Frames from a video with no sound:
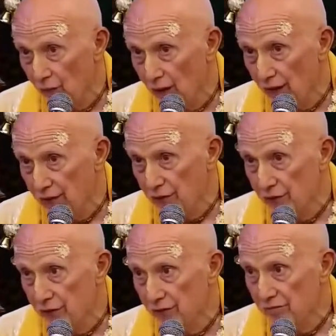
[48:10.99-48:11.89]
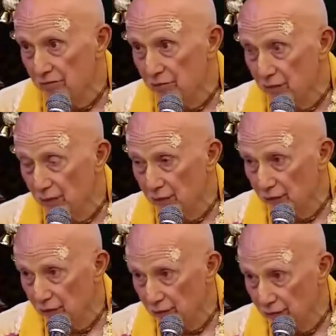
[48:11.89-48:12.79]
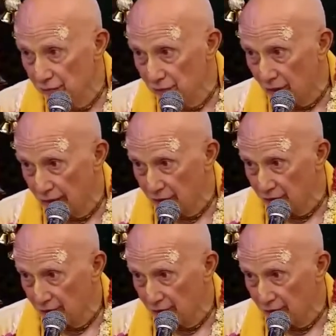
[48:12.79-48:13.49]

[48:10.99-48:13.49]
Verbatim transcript: was trying